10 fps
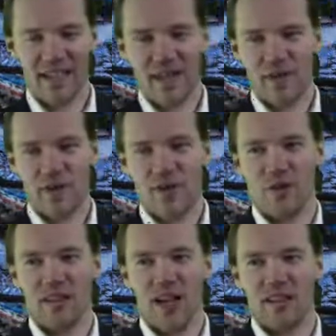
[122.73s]
our
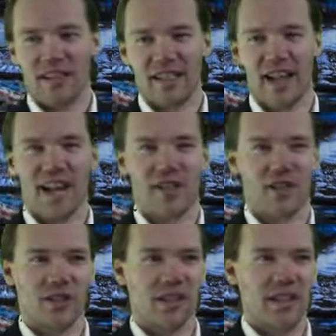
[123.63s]
show a lot less
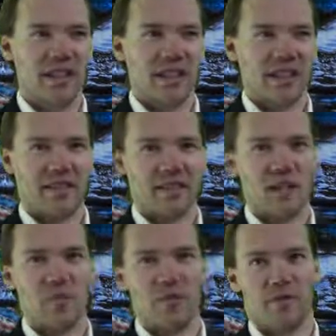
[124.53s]
agile, gives us a
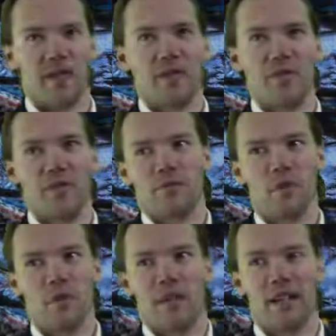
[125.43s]
lot more freedom of
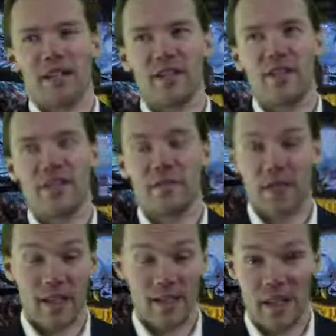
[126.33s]
what we want to do and
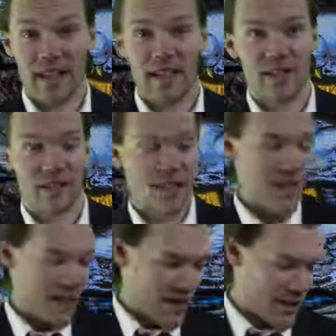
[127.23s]
everything of that nature.
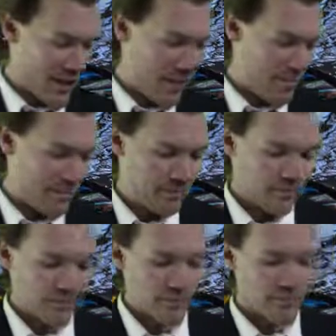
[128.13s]
So
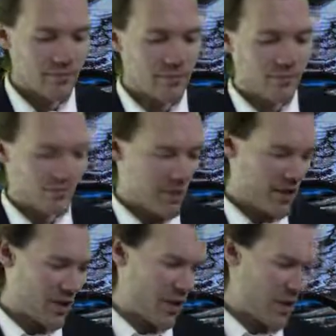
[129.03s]

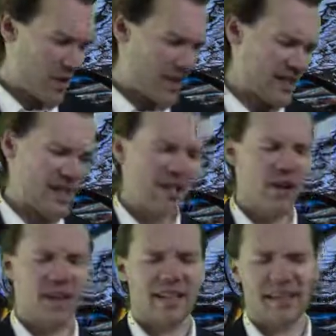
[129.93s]
we're just going to
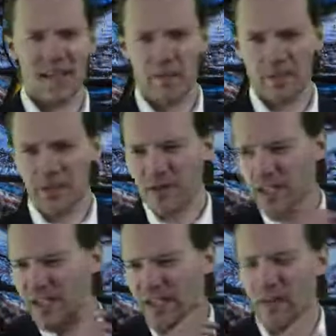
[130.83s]
go ahead and attempt to do
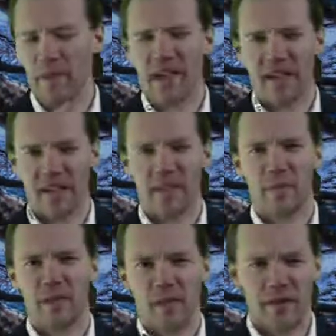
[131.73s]
these 10-minute
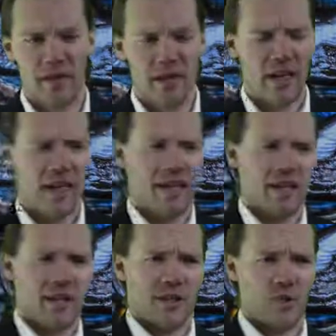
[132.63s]
segments here.
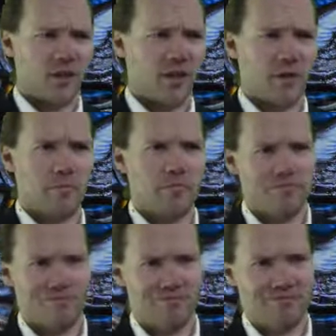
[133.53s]
So
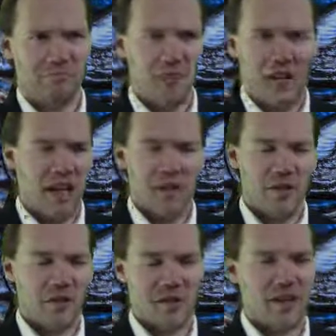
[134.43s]
I don't
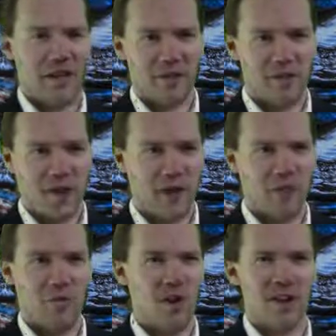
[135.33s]
know what to call it,
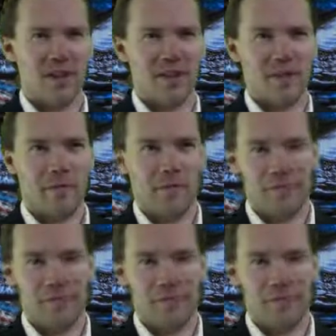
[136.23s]
part one or